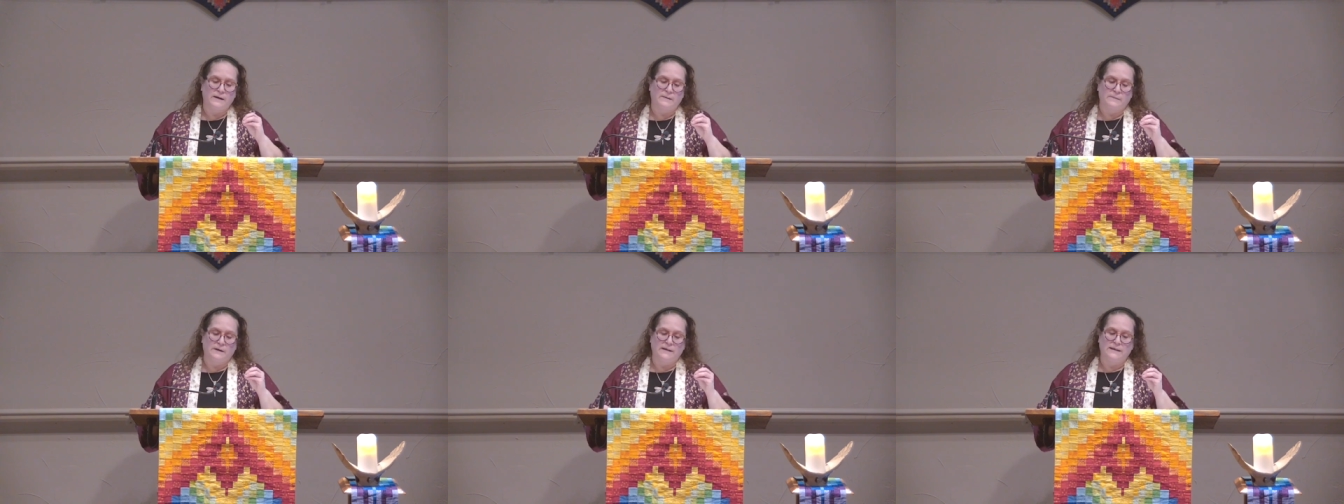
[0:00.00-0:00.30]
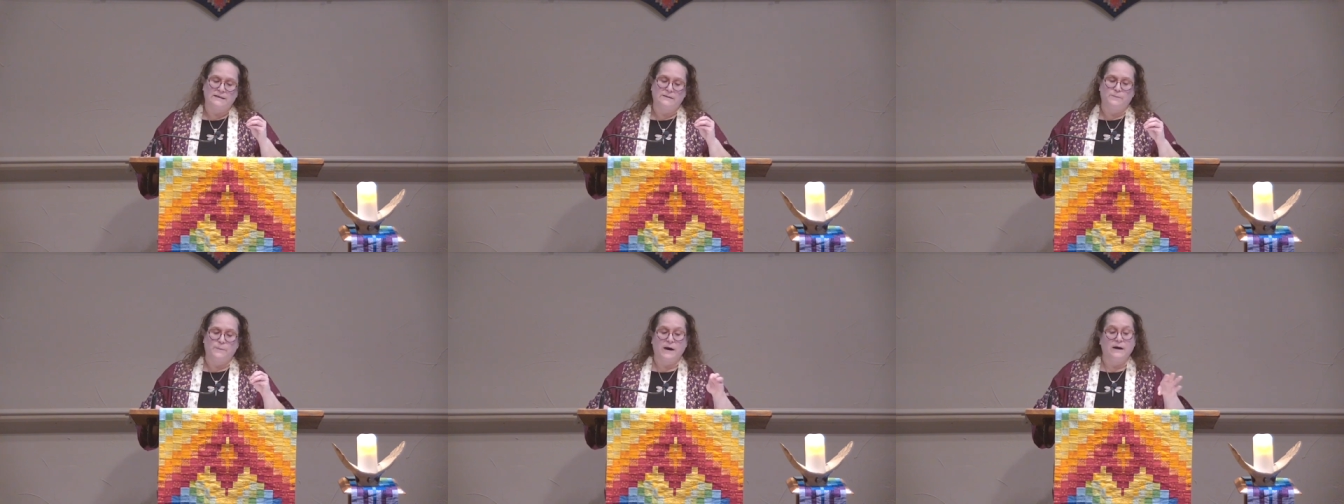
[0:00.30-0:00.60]

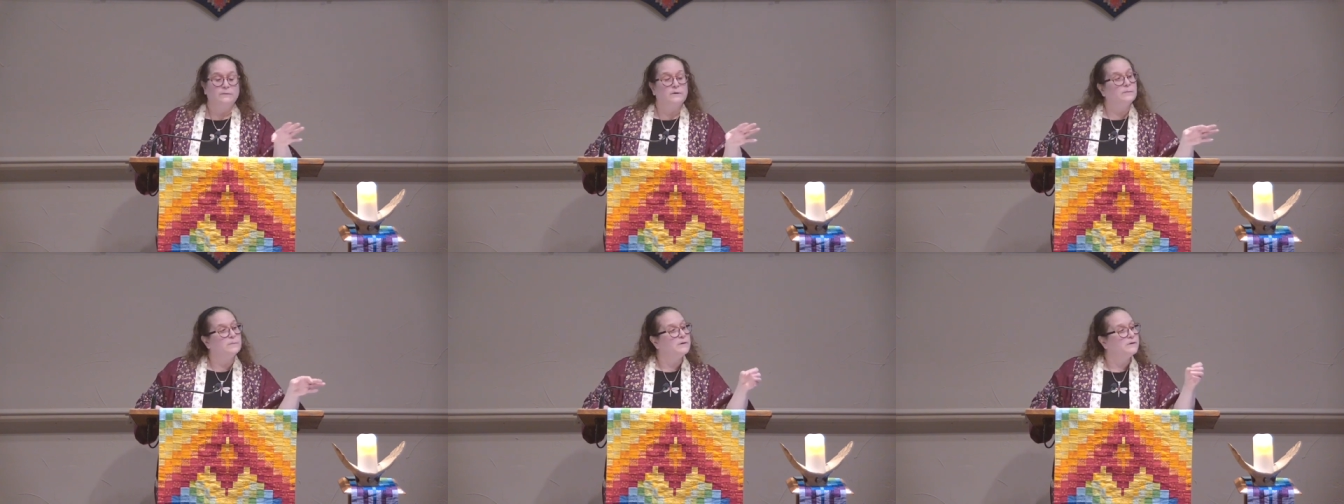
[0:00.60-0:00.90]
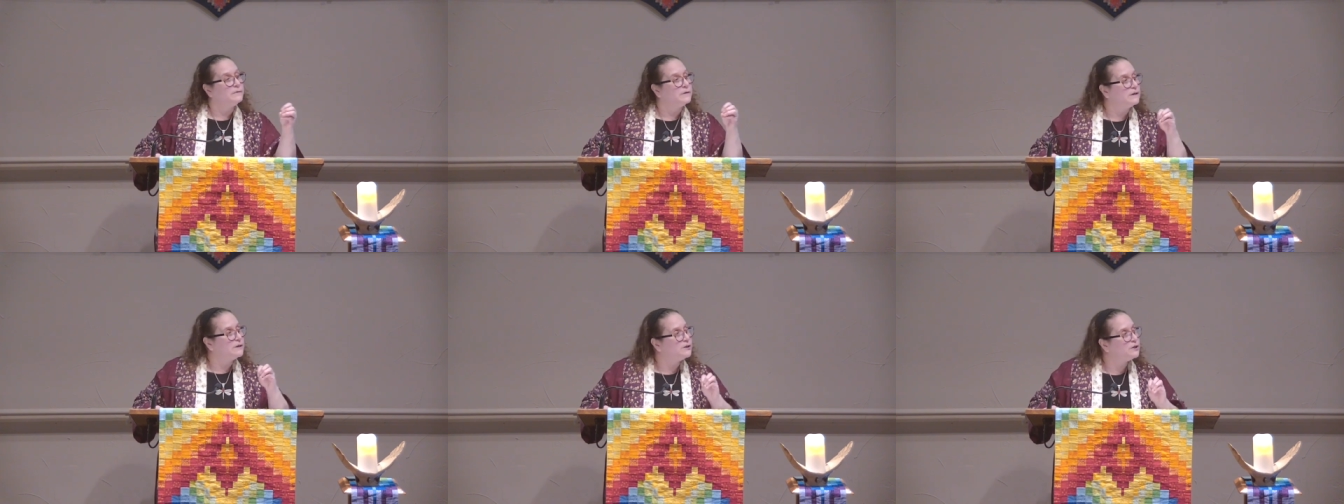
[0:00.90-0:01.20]
families by
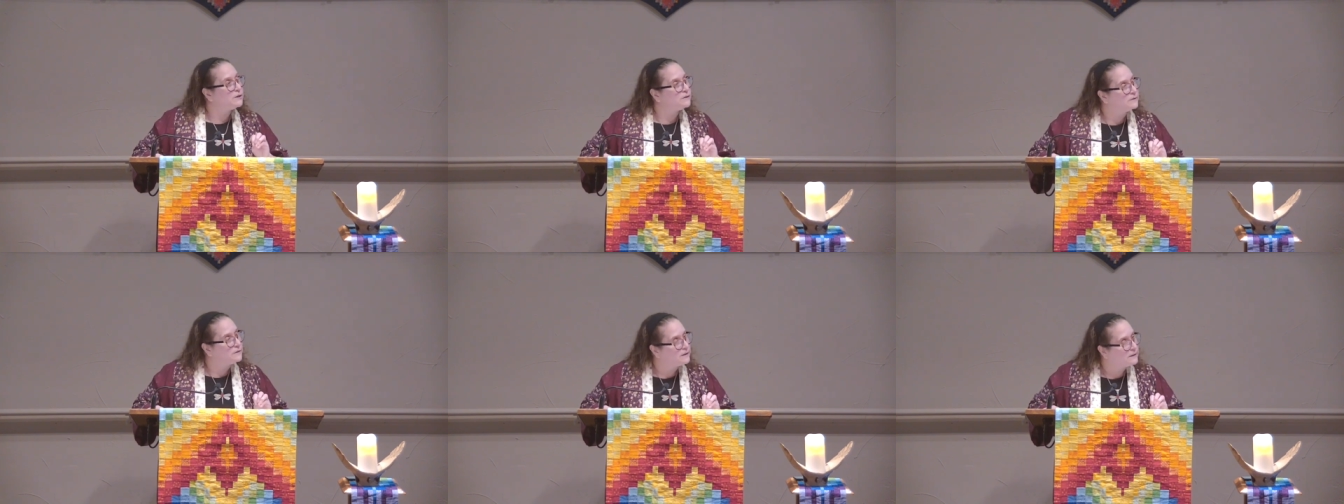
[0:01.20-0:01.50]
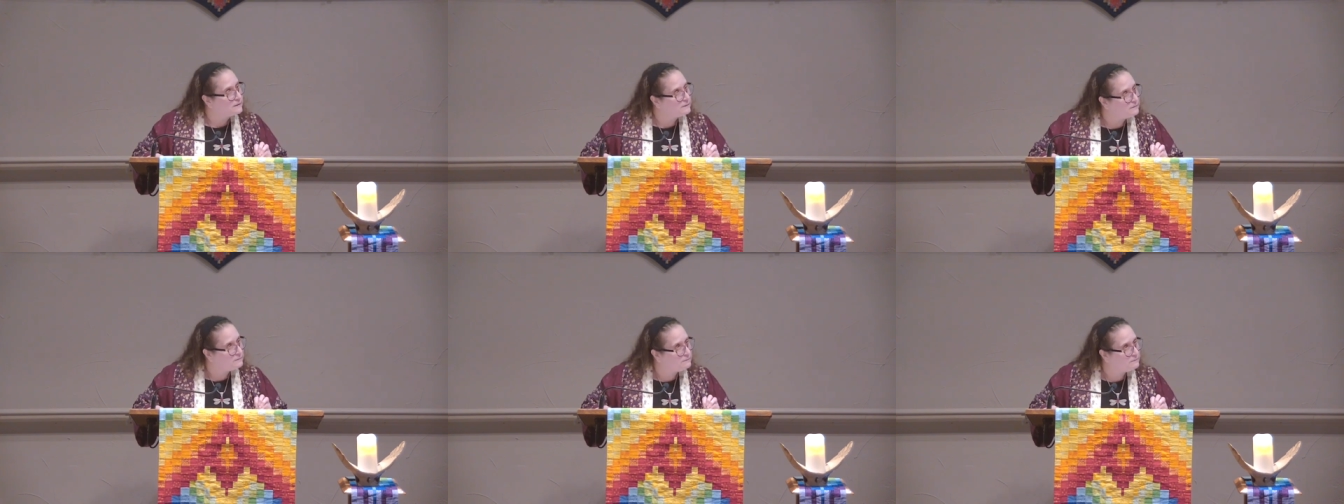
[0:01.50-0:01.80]
removing
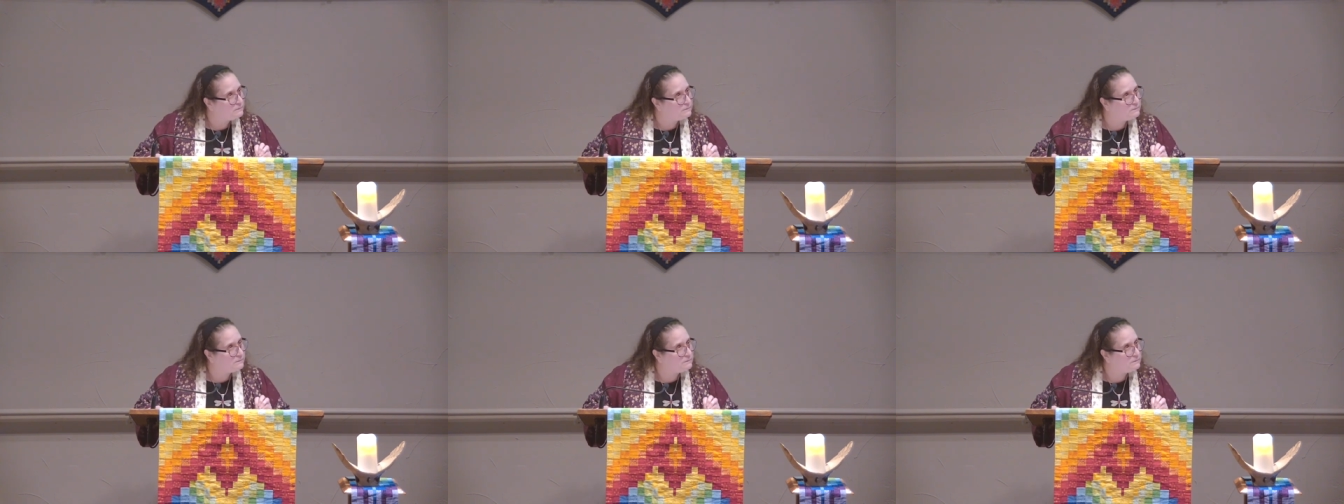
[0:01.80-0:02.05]
children.